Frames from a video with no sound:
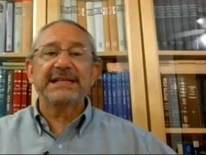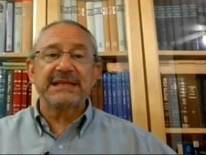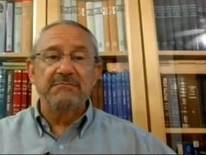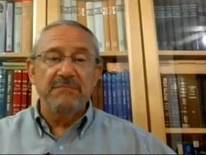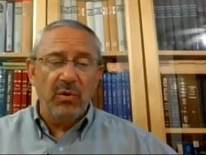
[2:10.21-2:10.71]
And
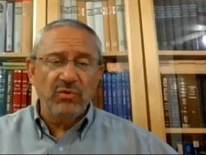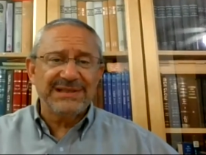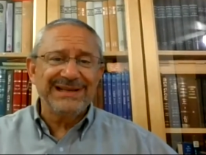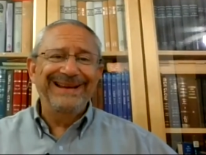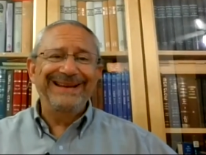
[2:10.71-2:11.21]
that's the
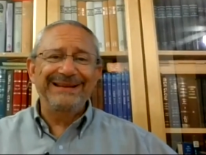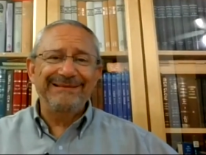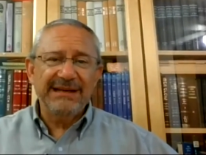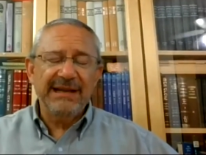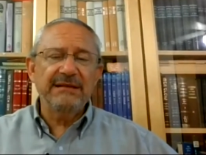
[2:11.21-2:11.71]
most
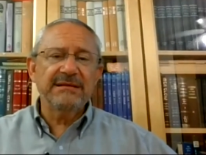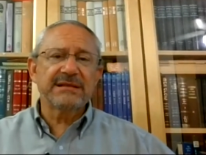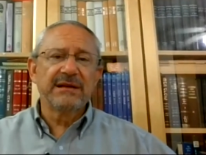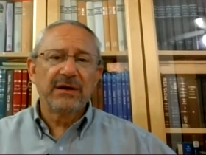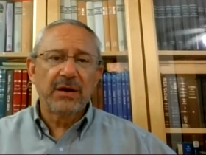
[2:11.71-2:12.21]

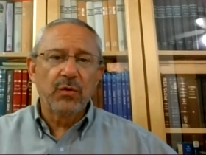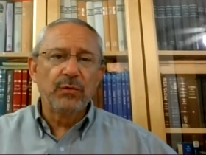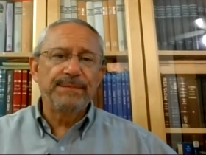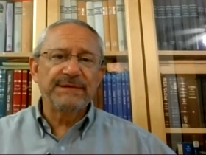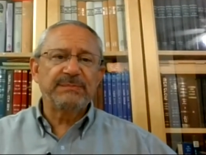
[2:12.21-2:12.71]
intense
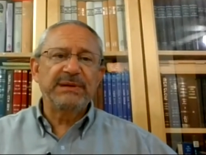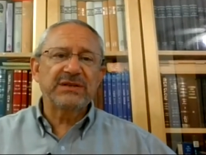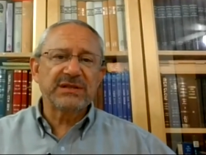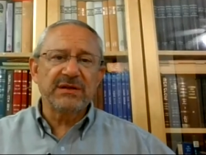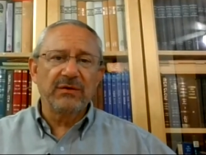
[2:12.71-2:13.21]
group of
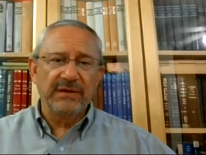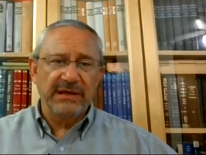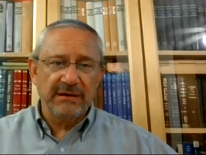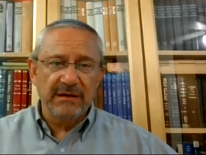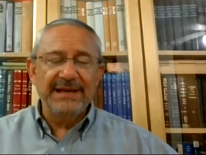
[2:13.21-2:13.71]
speeches the whole
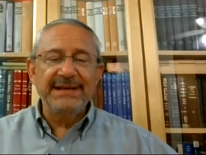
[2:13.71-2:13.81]
year.